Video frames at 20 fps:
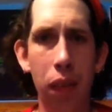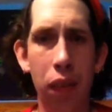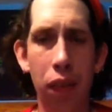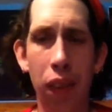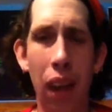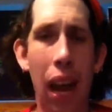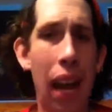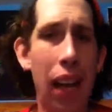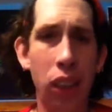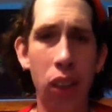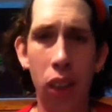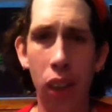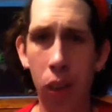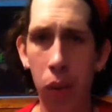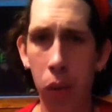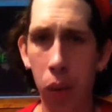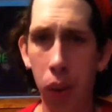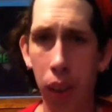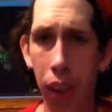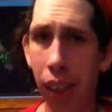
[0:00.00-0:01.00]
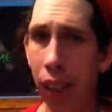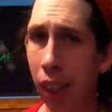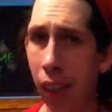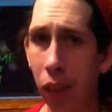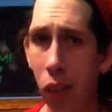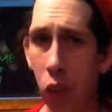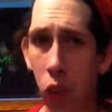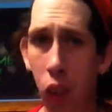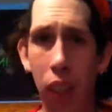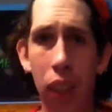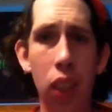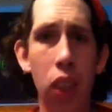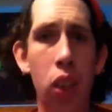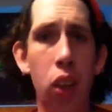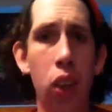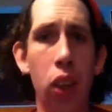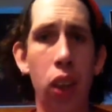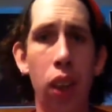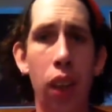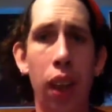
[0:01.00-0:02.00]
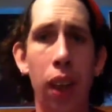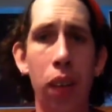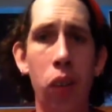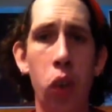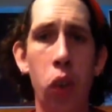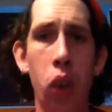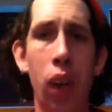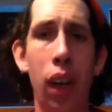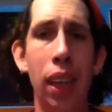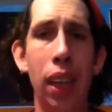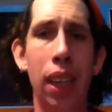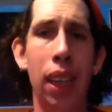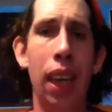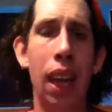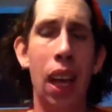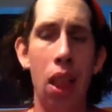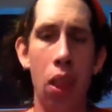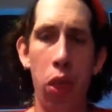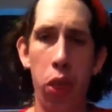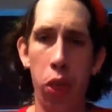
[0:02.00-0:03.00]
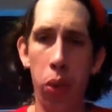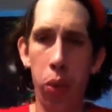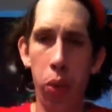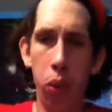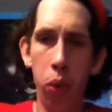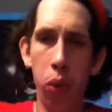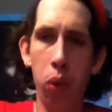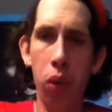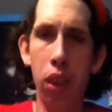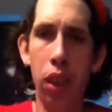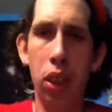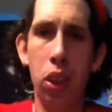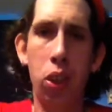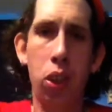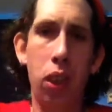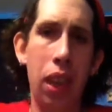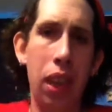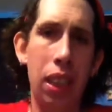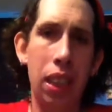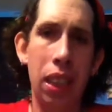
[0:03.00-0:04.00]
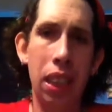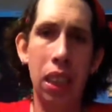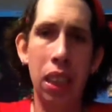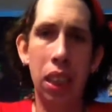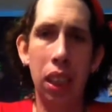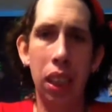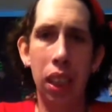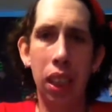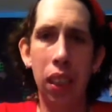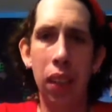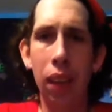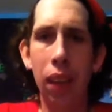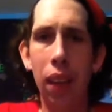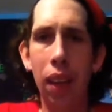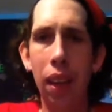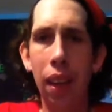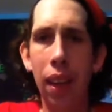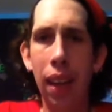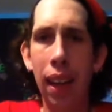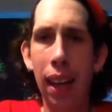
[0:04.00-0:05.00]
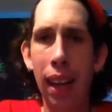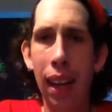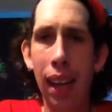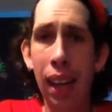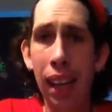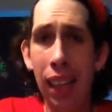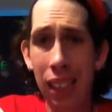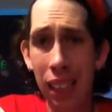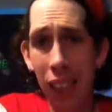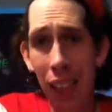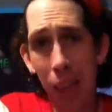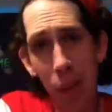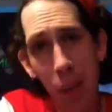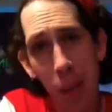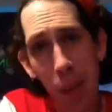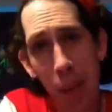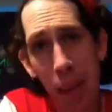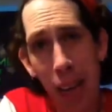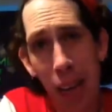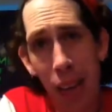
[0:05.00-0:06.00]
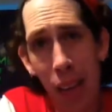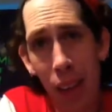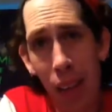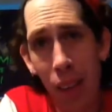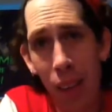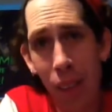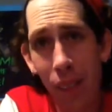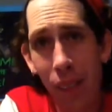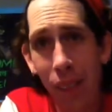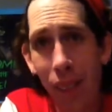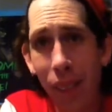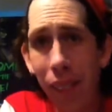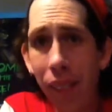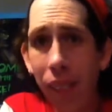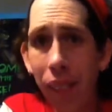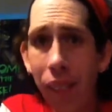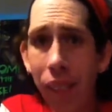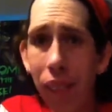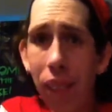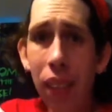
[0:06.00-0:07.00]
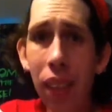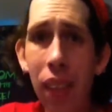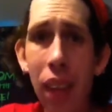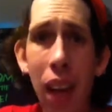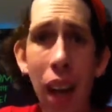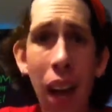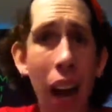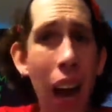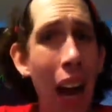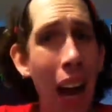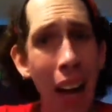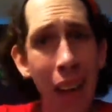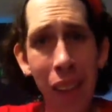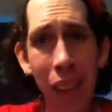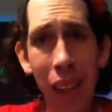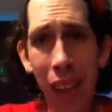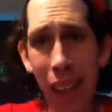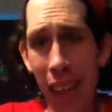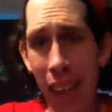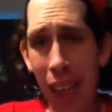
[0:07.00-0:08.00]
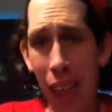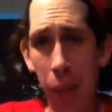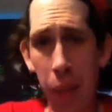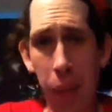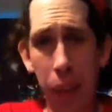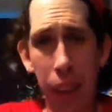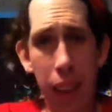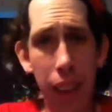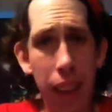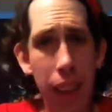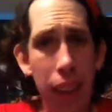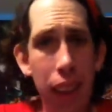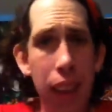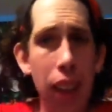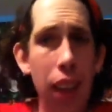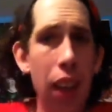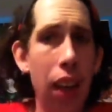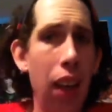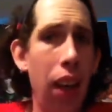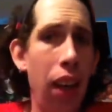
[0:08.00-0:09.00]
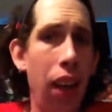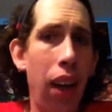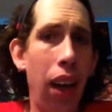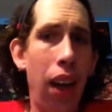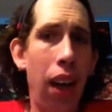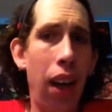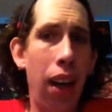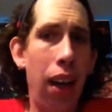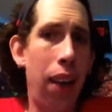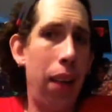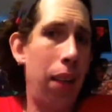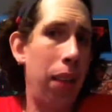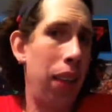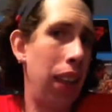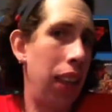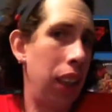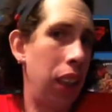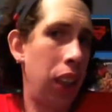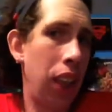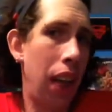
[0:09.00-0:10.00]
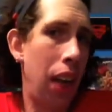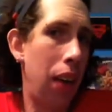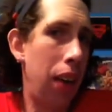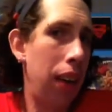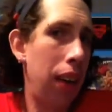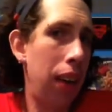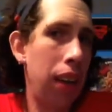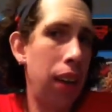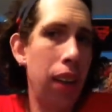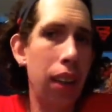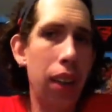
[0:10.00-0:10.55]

faster, I would. And I'm trying to tr- I'm trying to get through this transition in a timely manner. I'm not happy um, when I shower